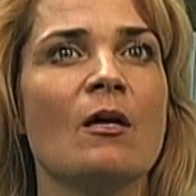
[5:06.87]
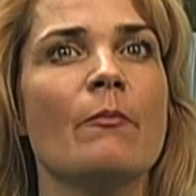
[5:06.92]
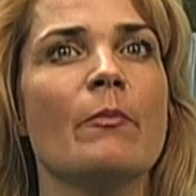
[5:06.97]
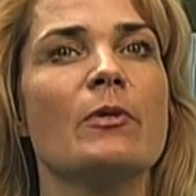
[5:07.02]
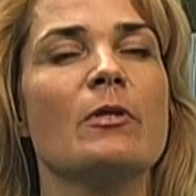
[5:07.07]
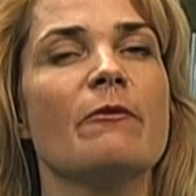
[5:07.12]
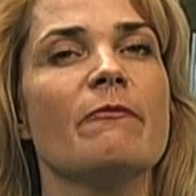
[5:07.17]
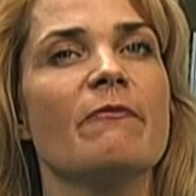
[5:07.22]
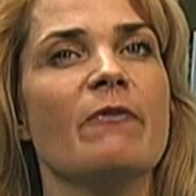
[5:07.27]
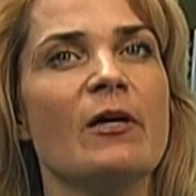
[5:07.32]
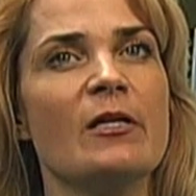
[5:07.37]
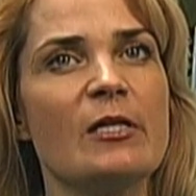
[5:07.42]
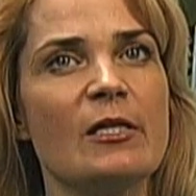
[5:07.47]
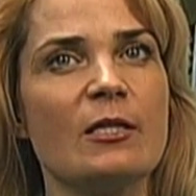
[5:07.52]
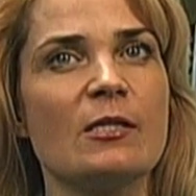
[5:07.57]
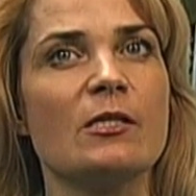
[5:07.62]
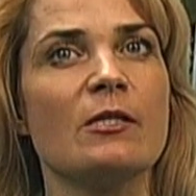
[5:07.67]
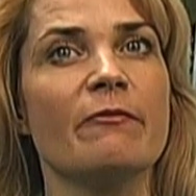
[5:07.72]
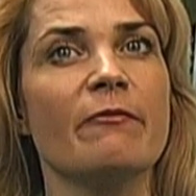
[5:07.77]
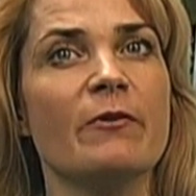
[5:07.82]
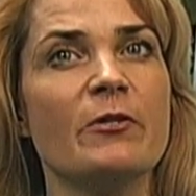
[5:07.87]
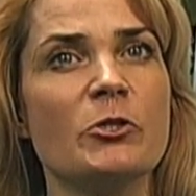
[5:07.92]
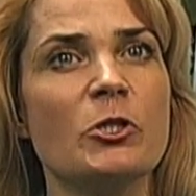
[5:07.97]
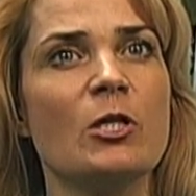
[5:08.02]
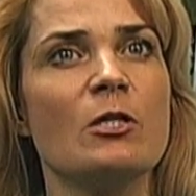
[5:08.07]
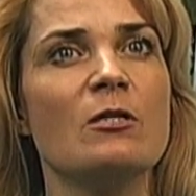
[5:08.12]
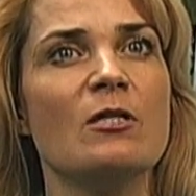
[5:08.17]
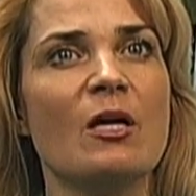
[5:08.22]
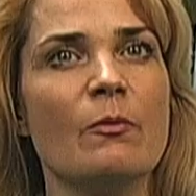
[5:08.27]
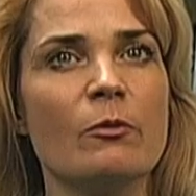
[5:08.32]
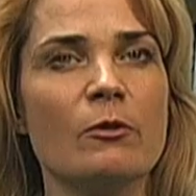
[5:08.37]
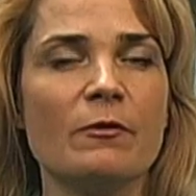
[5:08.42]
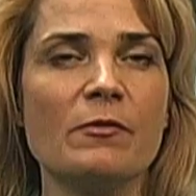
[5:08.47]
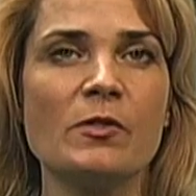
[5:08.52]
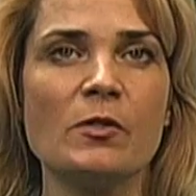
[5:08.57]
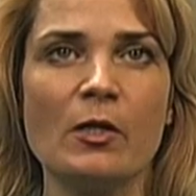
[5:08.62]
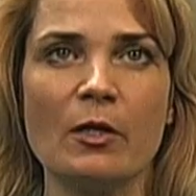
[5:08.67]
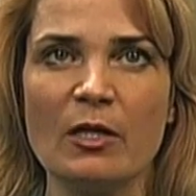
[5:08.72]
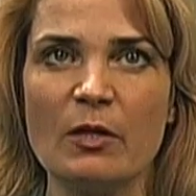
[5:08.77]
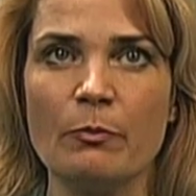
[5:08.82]
but that finding a sufficient number of
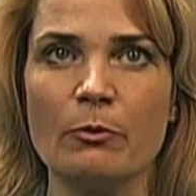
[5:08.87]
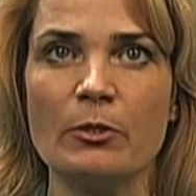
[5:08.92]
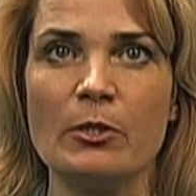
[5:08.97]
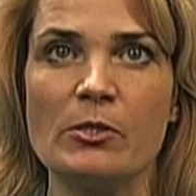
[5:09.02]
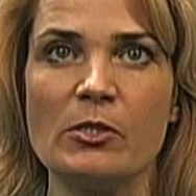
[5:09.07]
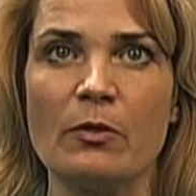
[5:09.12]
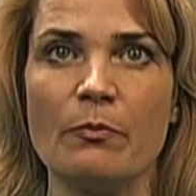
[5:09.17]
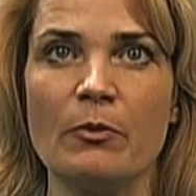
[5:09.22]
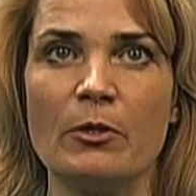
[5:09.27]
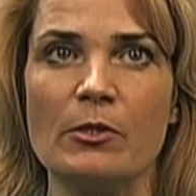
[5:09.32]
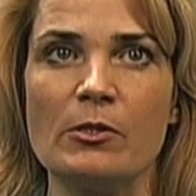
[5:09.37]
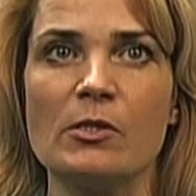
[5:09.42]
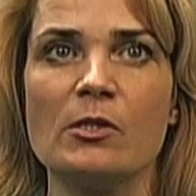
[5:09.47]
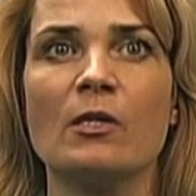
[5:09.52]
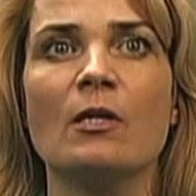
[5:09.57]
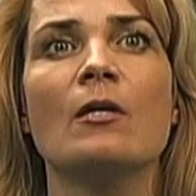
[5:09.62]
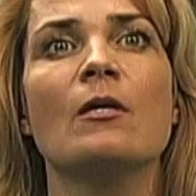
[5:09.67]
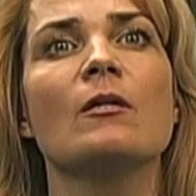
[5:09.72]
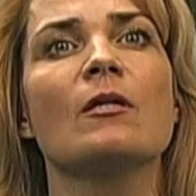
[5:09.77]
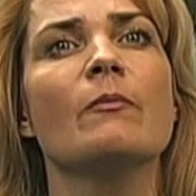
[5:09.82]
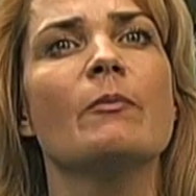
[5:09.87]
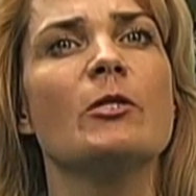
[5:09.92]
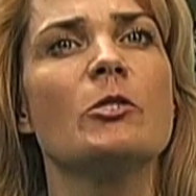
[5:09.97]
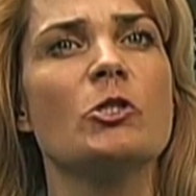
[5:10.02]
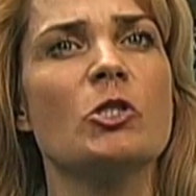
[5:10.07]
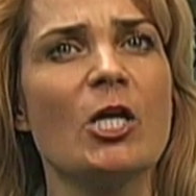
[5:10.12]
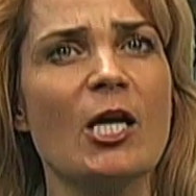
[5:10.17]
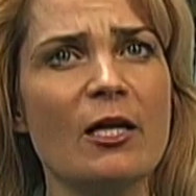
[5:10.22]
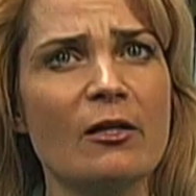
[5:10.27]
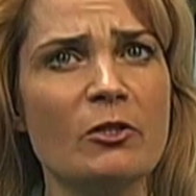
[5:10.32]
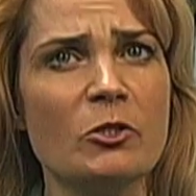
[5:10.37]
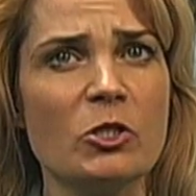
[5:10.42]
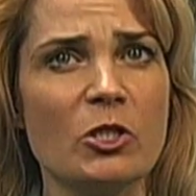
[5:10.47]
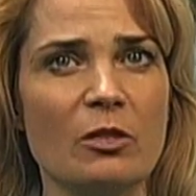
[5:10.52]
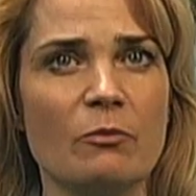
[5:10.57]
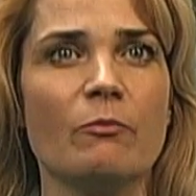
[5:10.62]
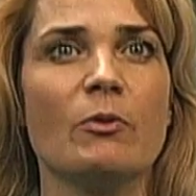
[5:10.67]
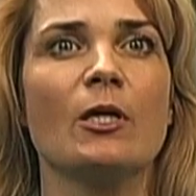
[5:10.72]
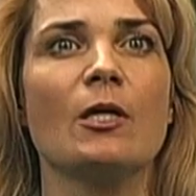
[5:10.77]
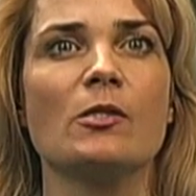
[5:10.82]
study participants could be
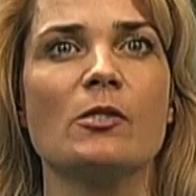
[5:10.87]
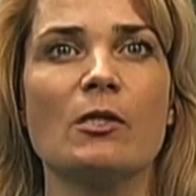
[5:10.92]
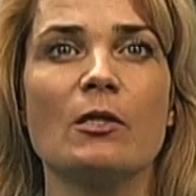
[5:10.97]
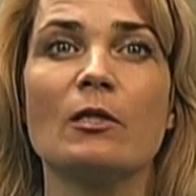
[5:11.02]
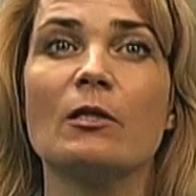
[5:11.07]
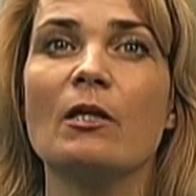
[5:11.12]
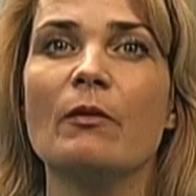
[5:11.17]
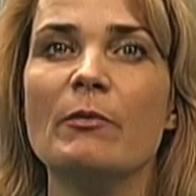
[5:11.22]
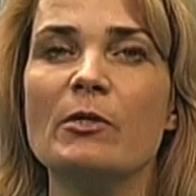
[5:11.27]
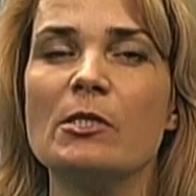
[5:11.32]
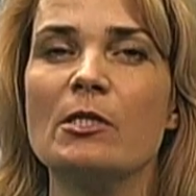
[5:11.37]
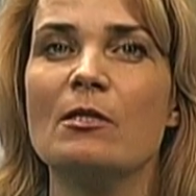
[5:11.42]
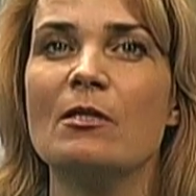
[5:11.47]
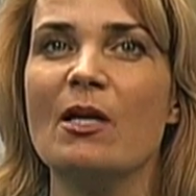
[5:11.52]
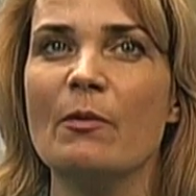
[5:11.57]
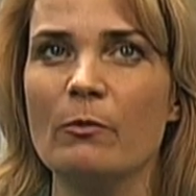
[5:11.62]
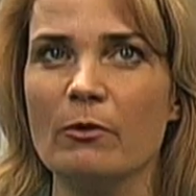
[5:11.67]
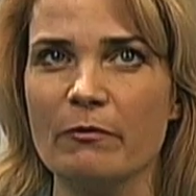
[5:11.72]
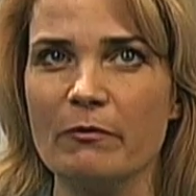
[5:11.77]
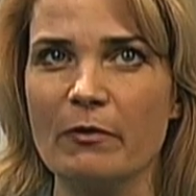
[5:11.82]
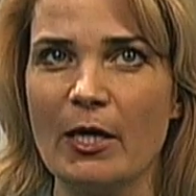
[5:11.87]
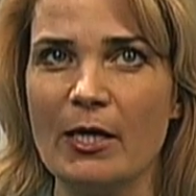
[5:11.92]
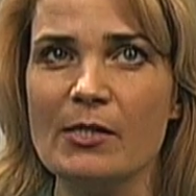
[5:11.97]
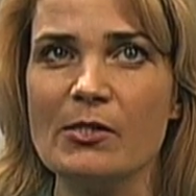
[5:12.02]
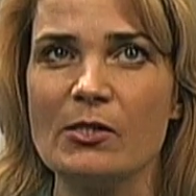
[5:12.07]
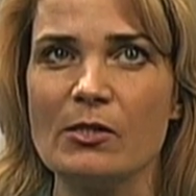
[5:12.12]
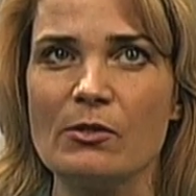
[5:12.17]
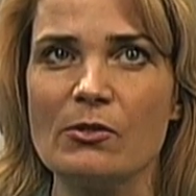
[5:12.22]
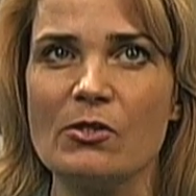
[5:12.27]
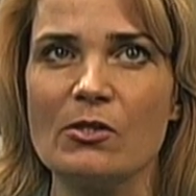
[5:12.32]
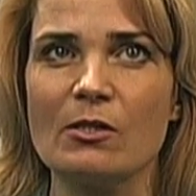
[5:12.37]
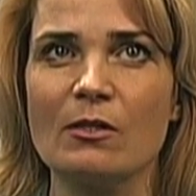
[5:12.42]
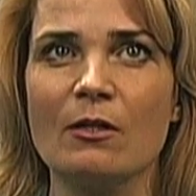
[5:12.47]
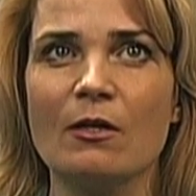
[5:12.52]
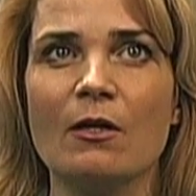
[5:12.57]
challenging because of the limited number of cases.